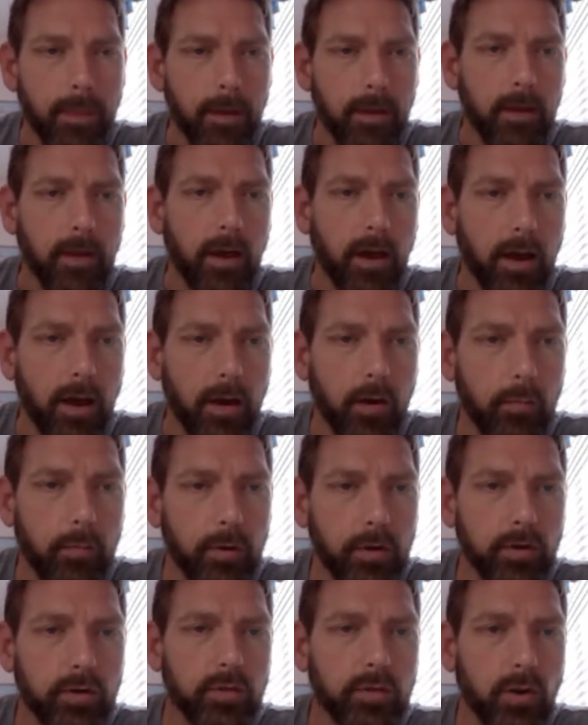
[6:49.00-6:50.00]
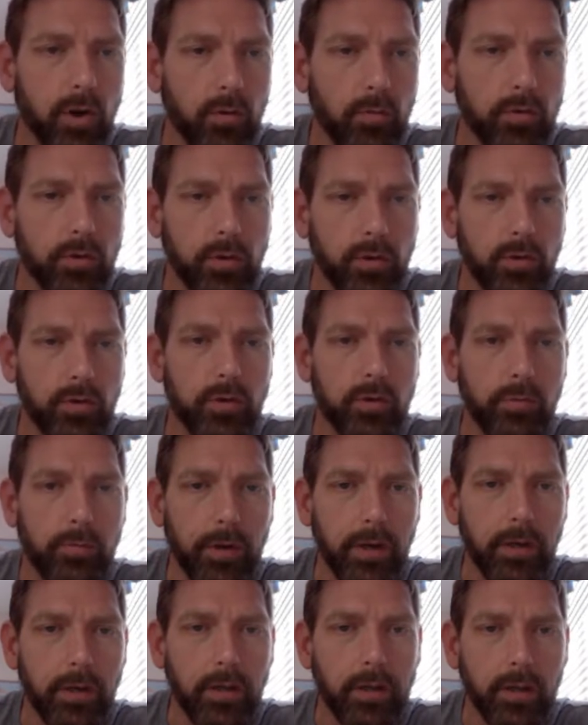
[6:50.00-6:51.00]
How much salt was used to
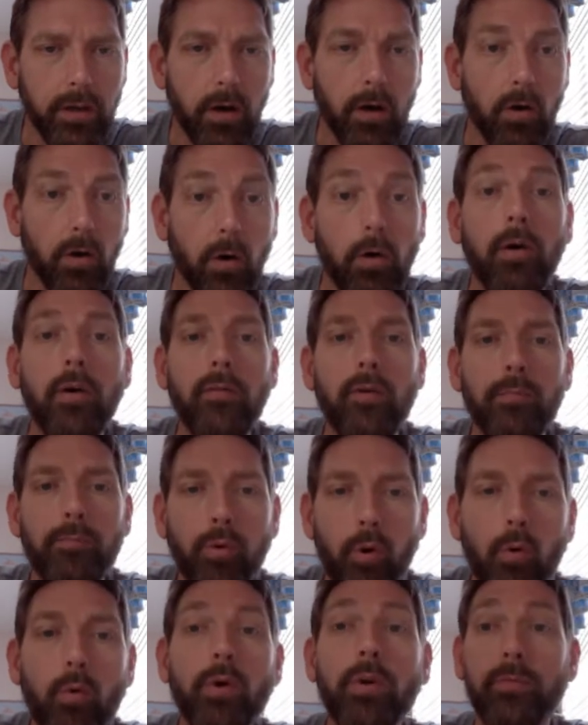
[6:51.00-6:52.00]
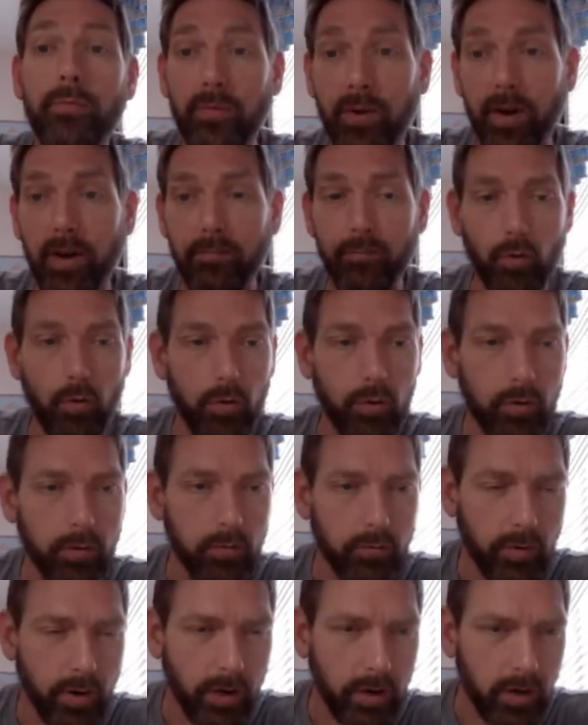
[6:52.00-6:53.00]
make the, of a 0.5 molar,
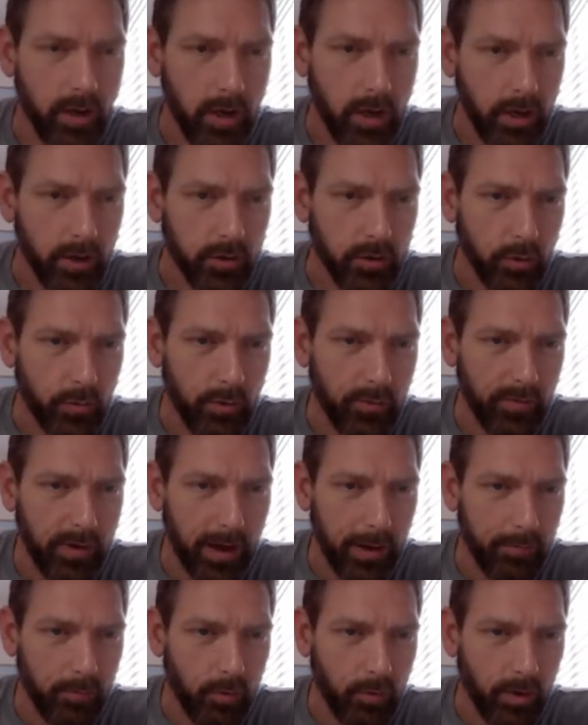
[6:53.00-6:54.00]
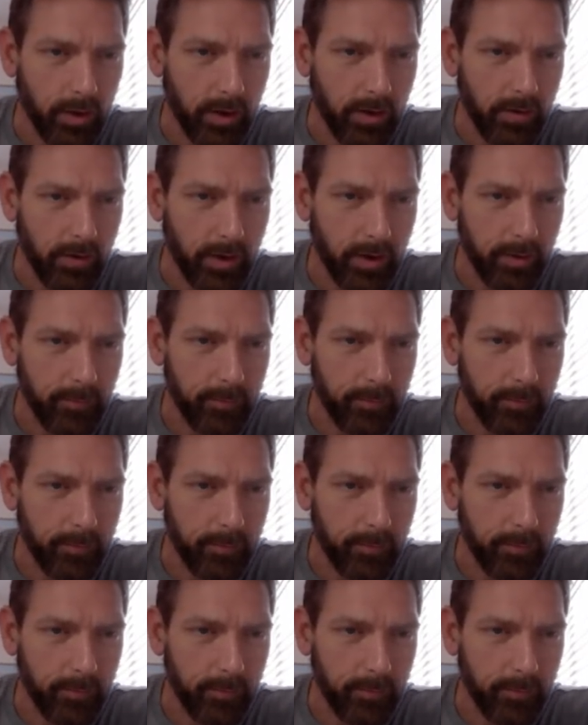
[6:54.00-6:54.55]
right? So we've got molarity.